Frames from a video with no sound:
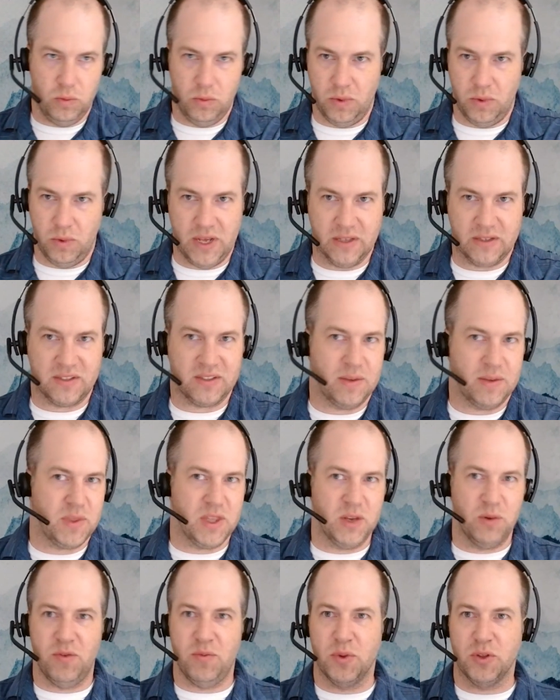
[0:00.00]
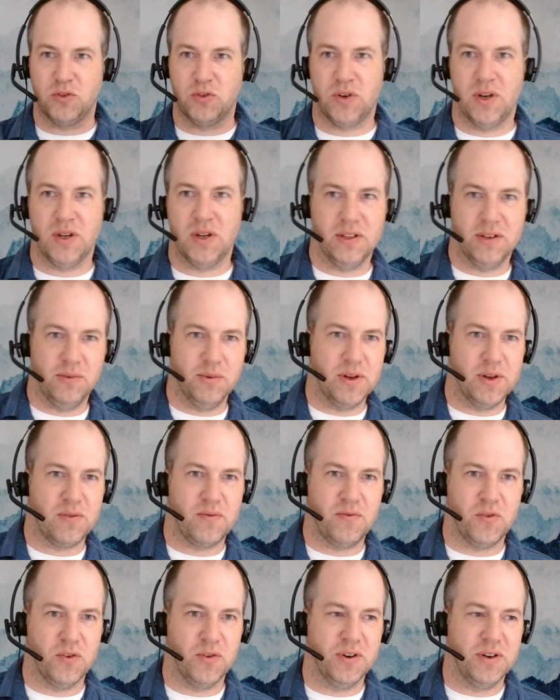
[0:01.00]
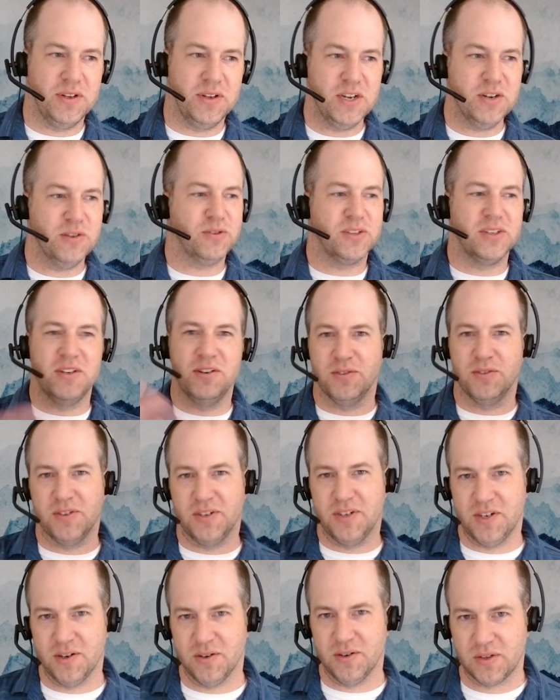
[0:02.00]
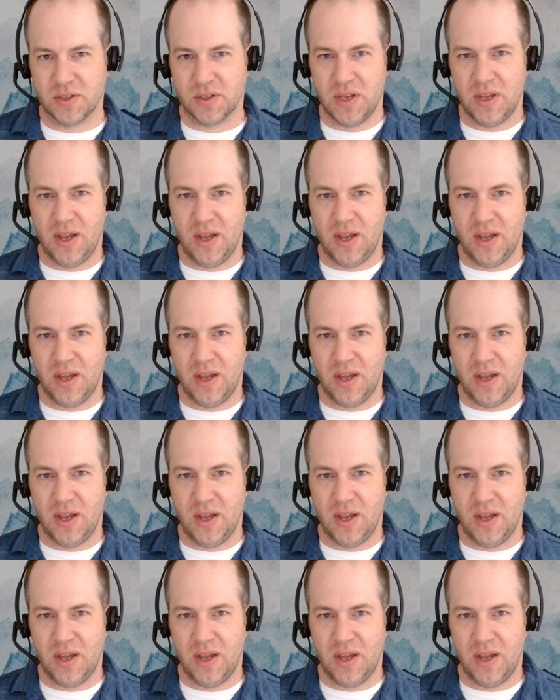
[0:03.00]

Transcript: It's something we've been struggling with for years and years and years.